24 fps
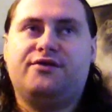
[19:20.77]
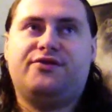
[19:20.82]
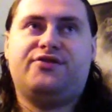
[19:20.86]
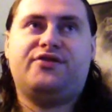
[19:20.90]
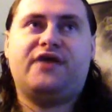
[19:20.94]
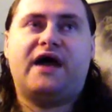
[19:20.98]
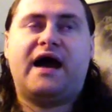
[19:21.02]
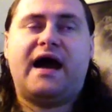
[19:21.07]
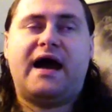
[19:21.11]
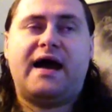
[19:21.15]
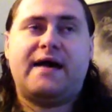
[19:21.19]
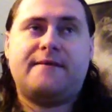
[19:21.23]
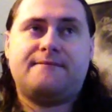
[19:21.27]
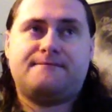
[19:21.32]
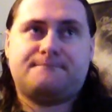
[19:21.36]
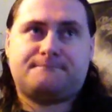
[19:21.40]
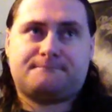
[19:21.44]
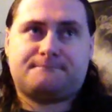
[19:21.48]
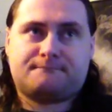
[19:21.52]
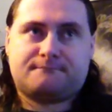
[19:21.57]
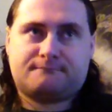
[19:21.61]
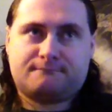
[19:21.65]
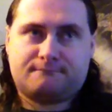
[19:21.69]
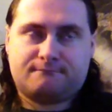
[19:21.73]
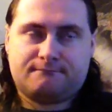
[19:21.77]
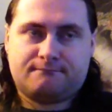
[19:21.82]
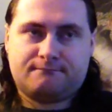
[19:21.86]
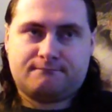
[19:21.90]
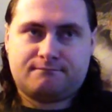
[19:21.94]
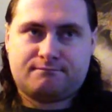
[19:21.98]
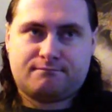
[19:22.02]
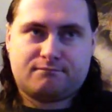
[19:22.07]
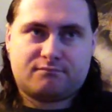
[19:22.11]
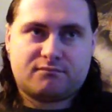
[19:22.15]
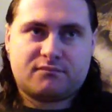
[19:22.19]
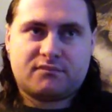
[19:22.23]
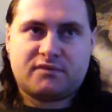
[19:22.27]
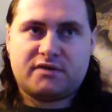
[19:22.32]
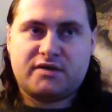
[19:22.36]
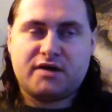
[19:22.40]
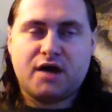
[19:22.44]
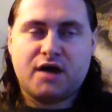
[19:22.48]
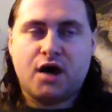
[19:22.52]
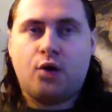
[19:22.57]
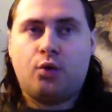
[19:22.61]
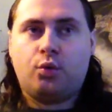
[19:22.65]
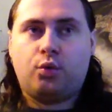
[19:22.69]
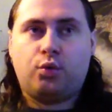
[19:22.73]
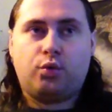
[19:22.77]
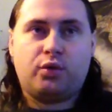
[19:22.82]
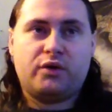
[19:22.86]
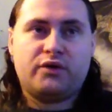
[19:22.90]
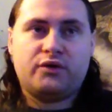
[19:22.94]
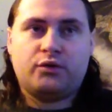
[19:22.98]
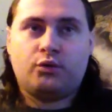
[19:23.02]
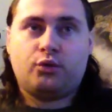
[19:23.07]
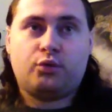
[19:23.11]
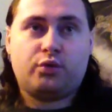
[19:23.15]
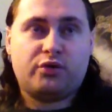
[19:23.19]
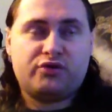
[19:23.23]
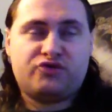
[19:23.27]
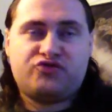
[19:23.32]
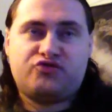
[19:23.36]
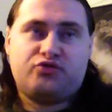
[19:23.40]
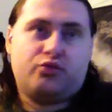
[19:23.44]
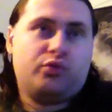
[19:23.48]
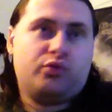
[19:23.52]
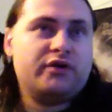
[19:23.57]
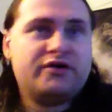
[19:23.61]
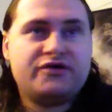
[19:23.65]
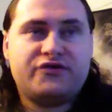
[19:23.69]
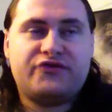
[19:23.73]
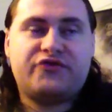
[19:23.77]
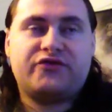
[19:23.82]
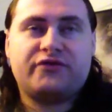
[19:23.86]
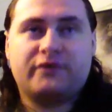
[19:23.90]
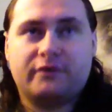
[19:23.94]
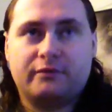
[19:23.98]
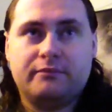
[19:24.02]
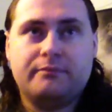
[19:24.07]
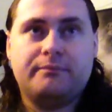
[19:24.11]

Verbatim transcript: that, you know, which was